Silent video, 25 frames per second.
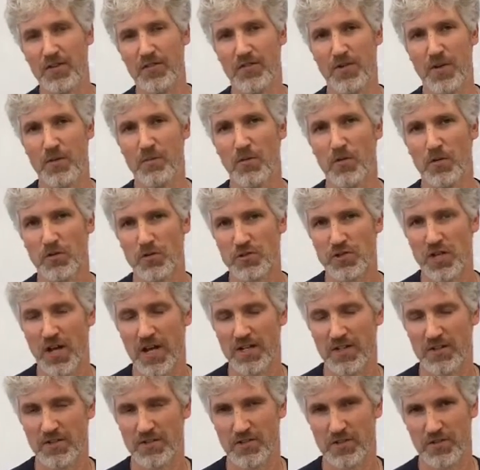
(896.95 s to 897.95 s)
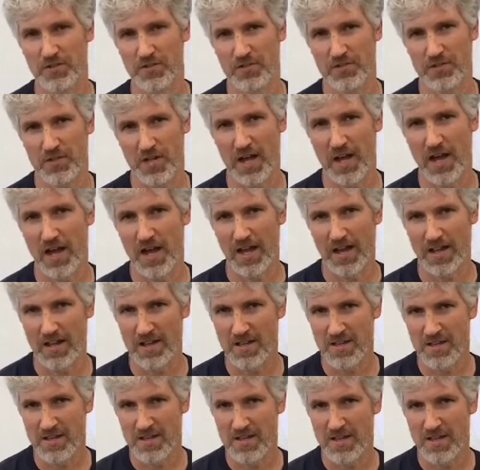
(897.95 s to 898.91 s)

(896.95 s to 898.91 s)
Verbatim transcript: symbol shot into the sky